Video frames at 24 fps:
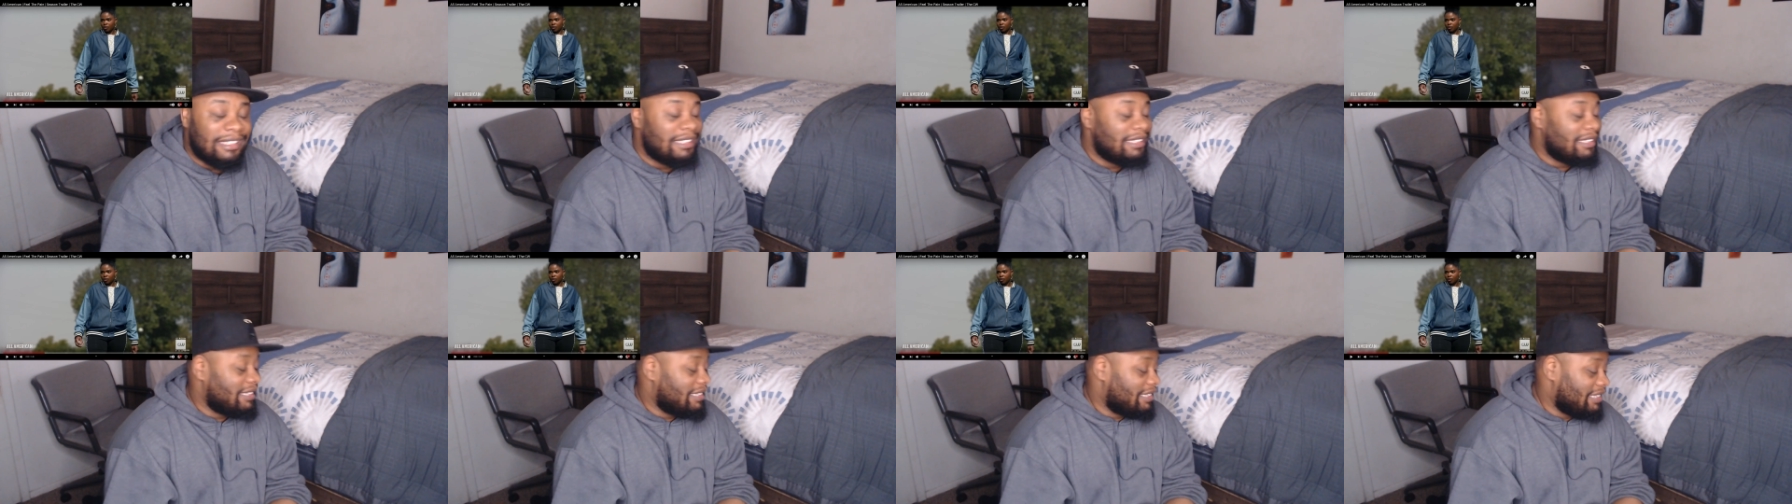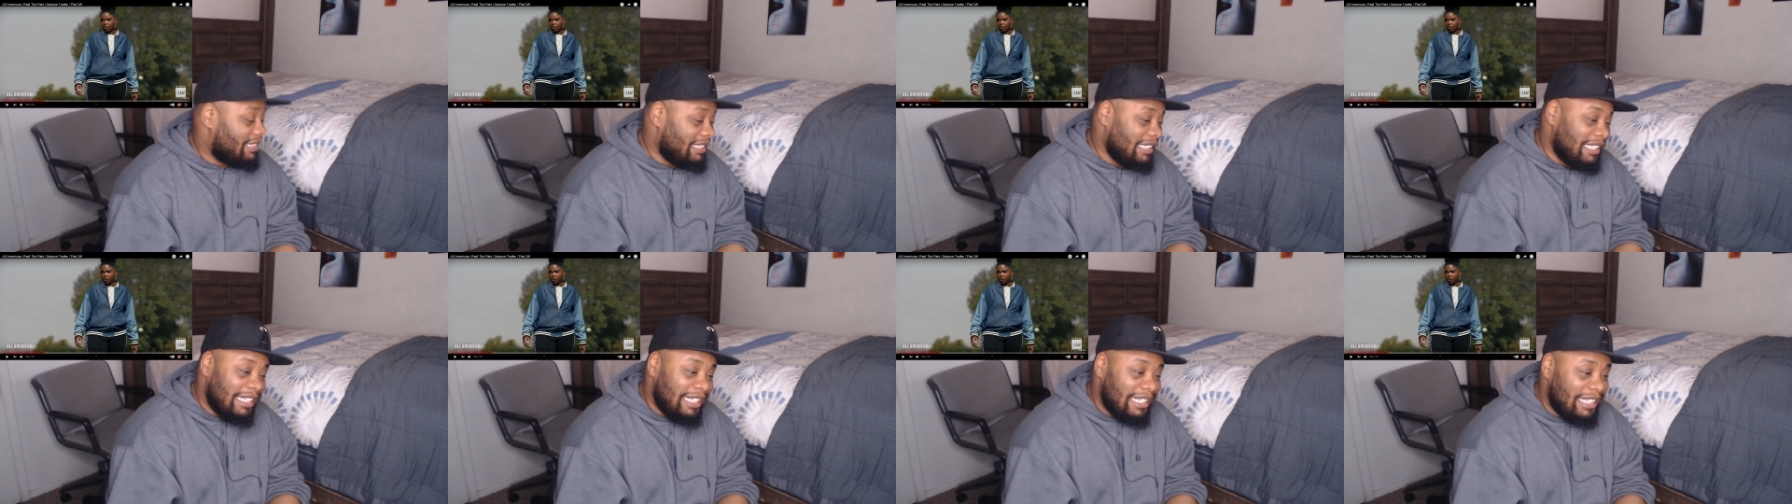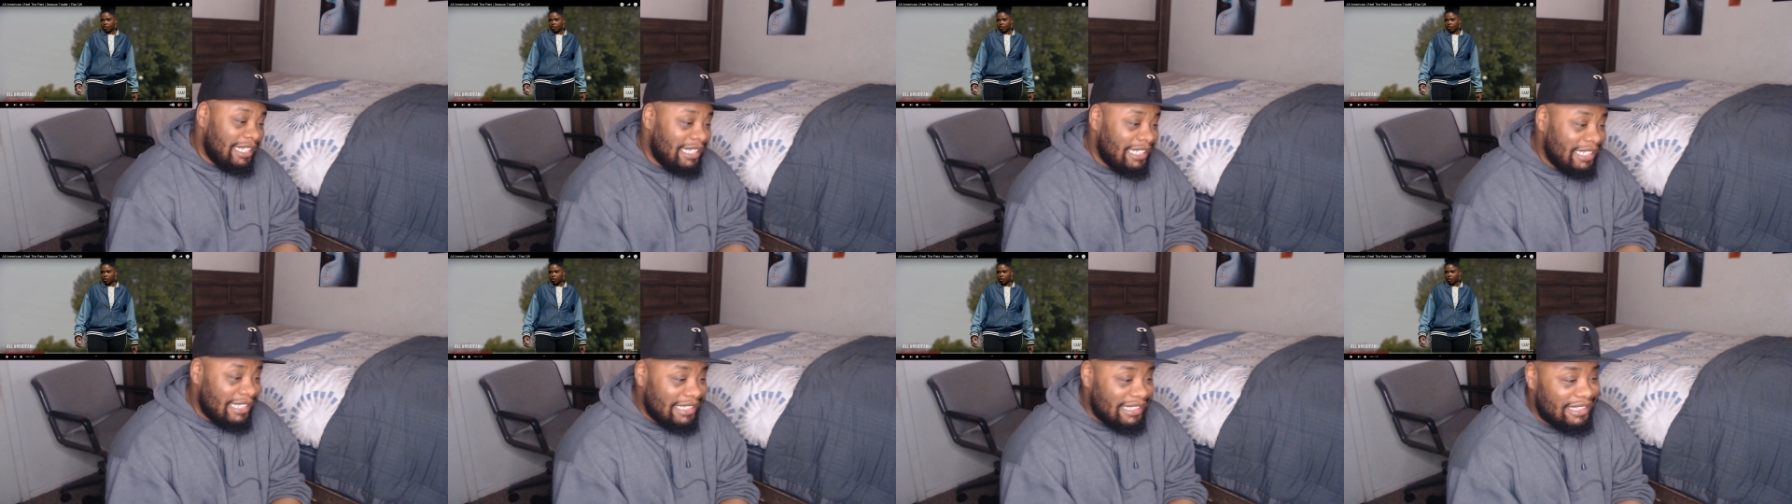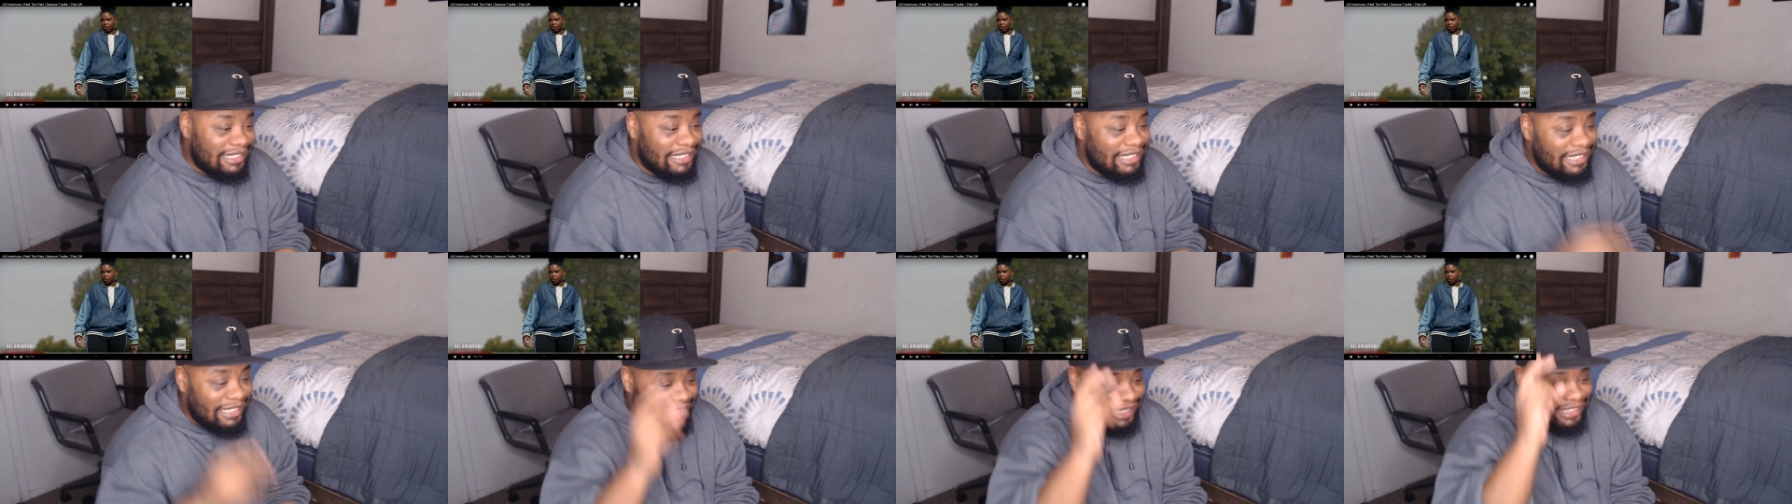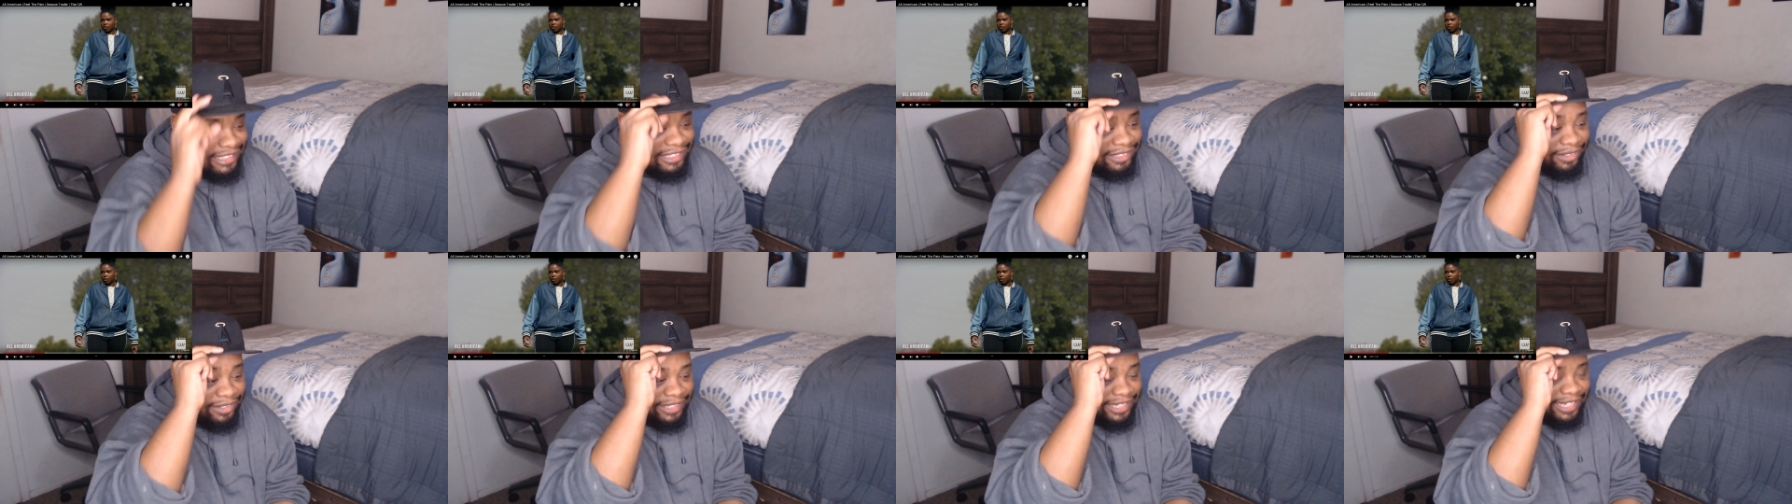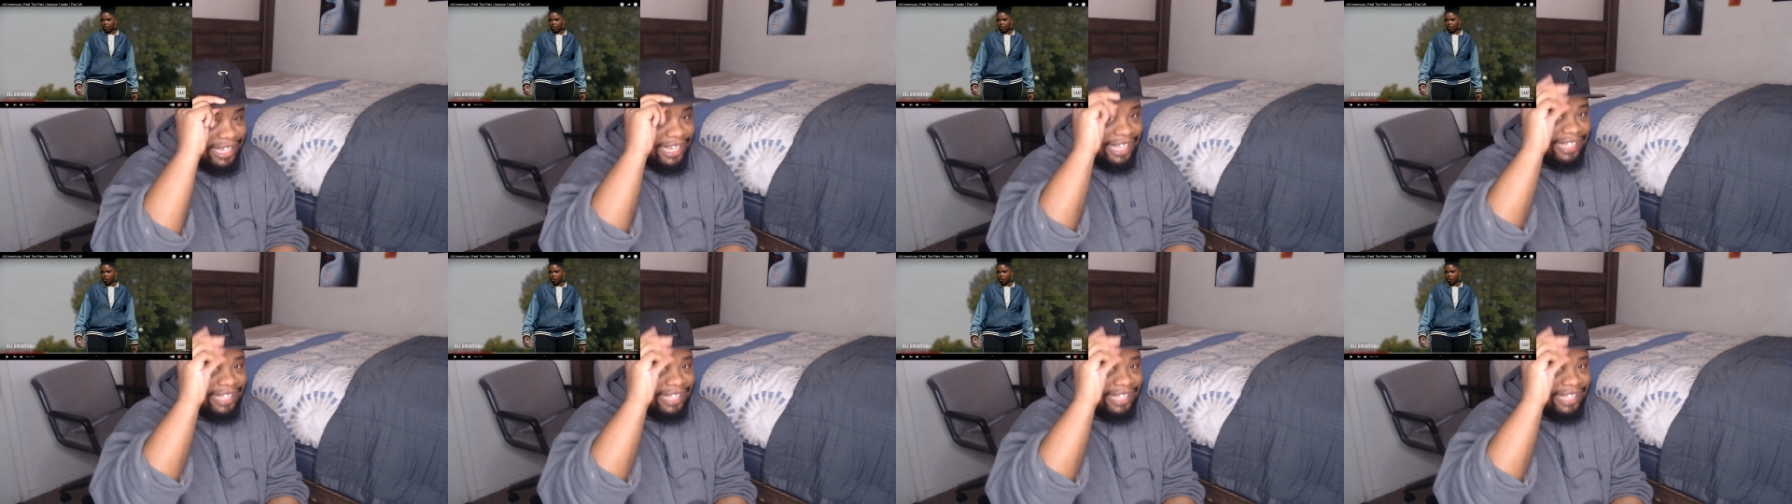Sheesh. So yeah,